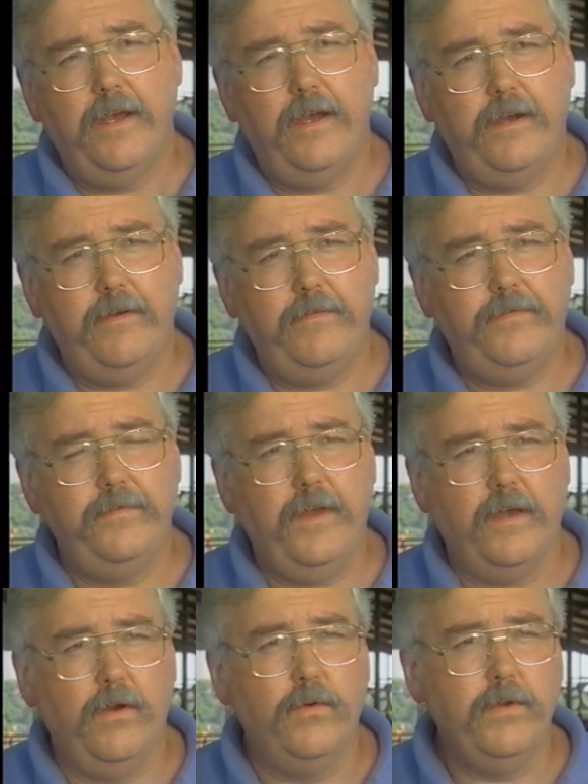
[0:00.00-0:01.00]
of
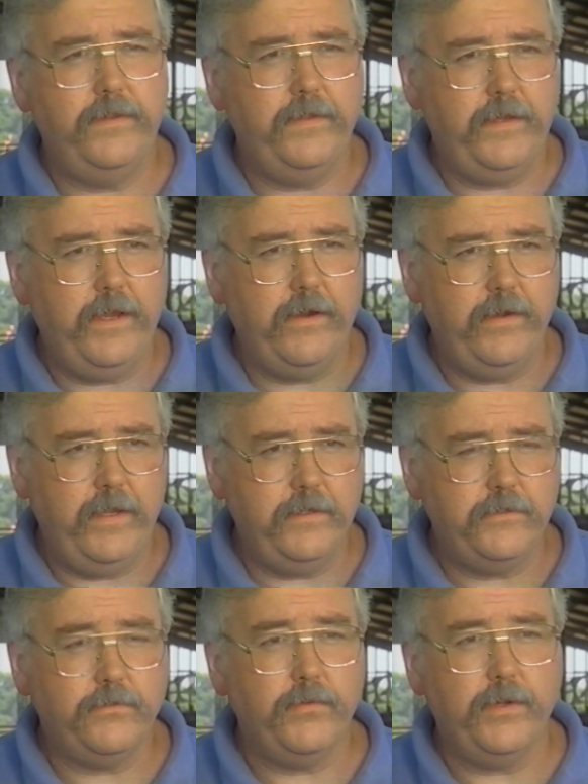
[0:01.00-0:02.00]
not only the dairy
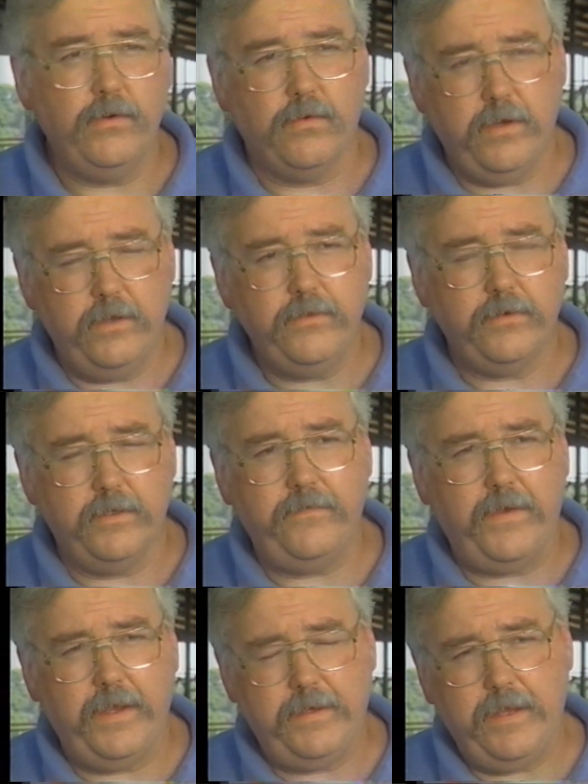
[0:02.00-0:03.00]
industry or other
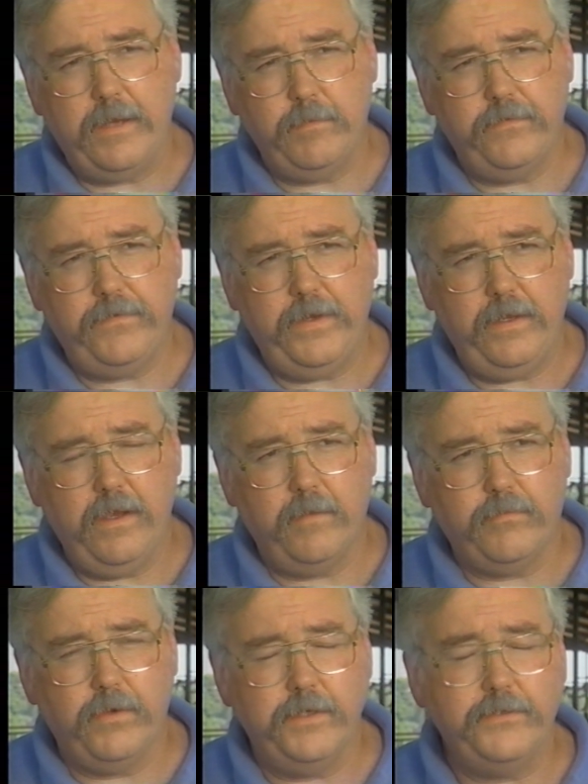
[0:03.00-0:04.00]
confined animal feeding
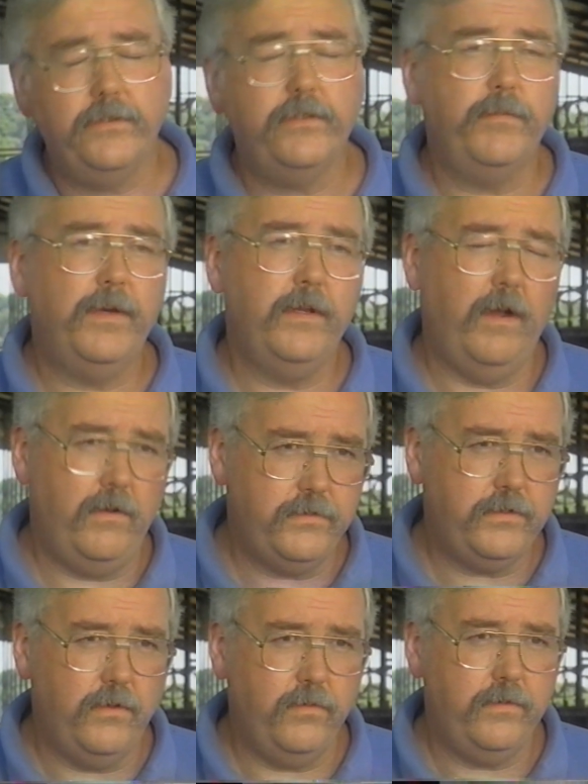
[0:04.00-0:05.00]
operations, but
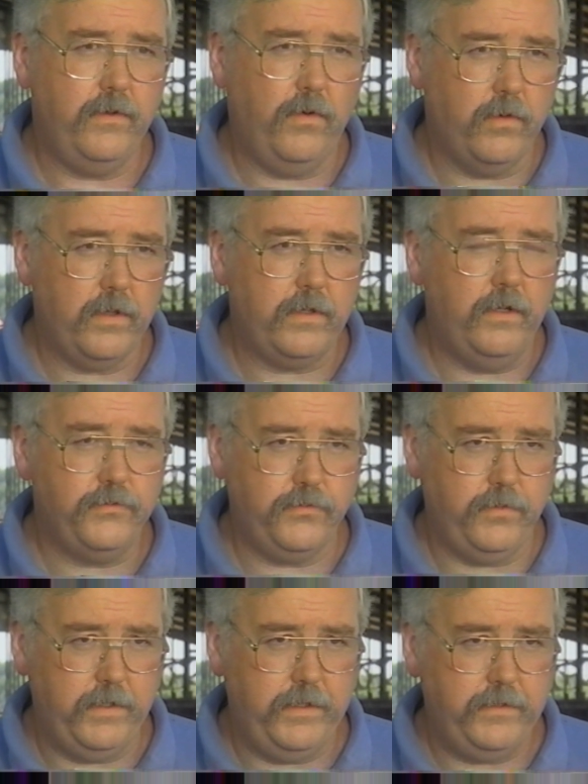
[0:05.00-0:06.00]
also the
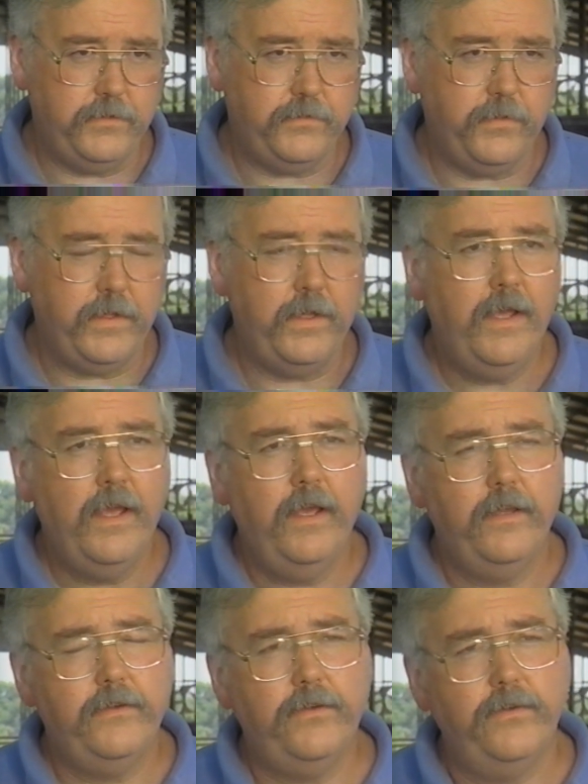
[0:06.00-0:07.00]
horticultural industry,
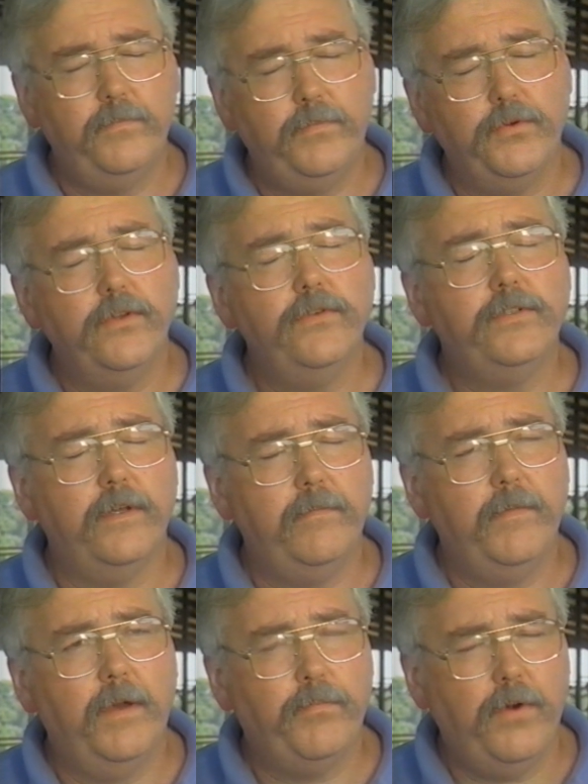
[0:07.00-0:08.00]
to produce
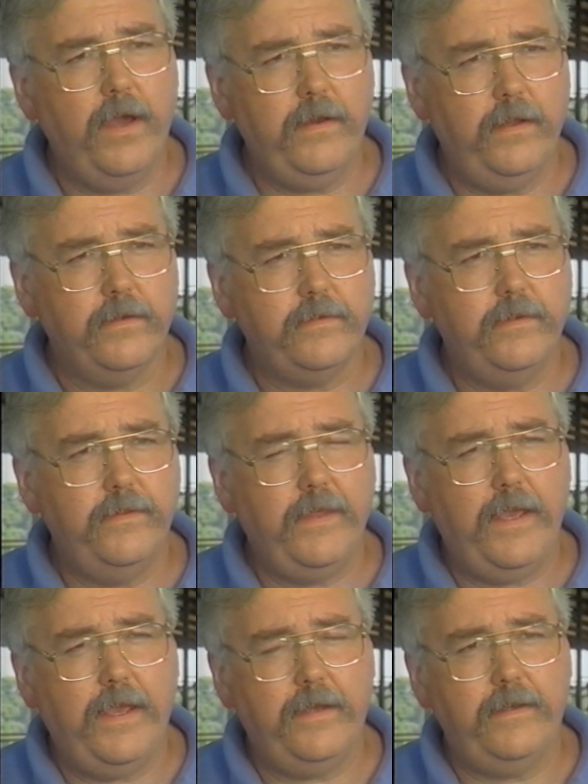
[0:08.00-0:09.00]
a, a product
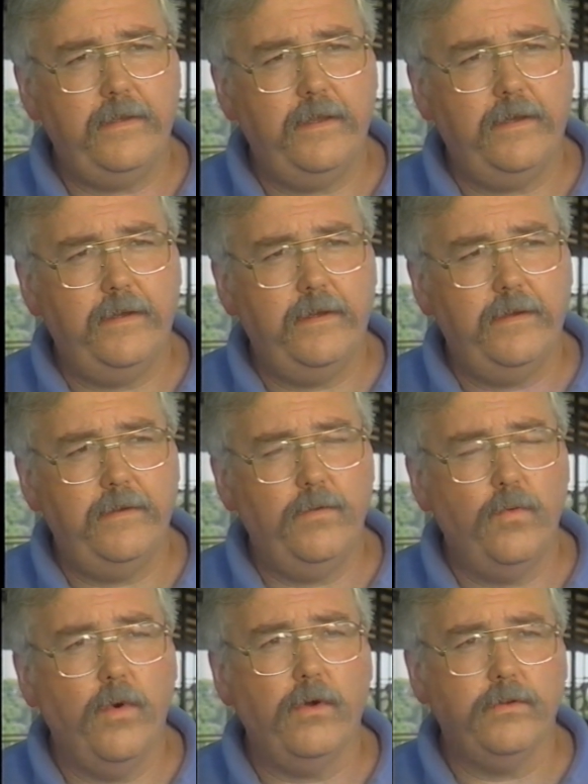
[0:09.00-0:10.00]
that uh,
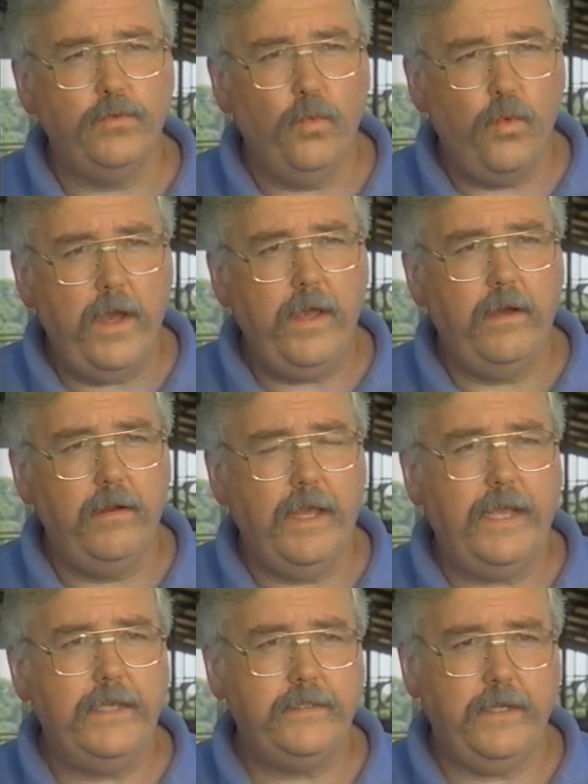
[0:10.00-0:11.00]
works
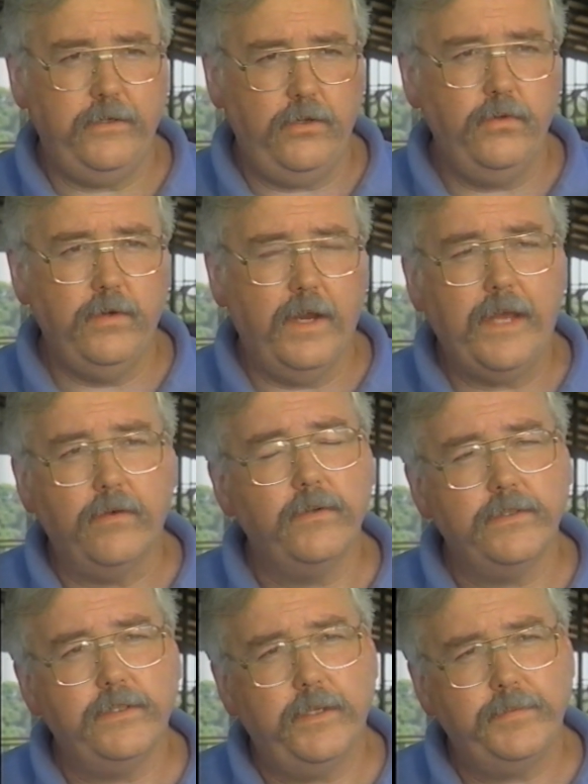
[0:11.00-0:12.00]
well as a
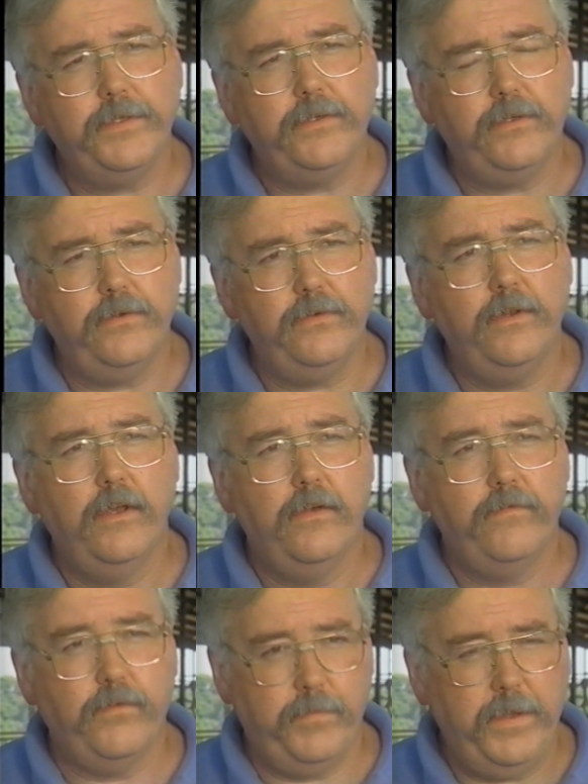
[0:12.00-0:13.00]
unilateral substitute
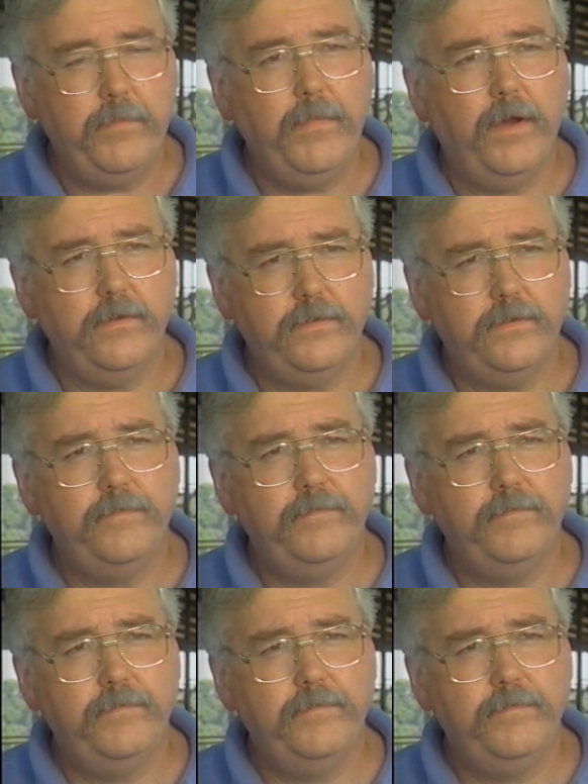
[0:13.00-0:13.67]
for peat moss.